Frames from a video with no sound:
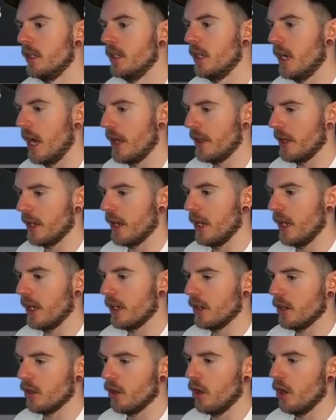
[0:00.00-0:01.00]
I think I
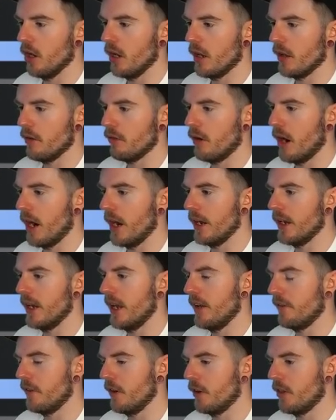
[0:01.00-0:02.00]
like a call on the right.
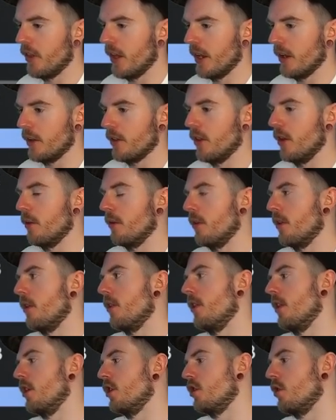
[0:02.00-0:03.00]
If you think that
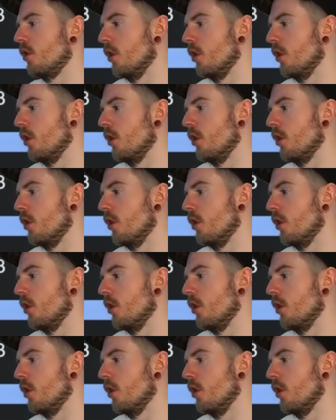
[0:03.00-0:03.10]
the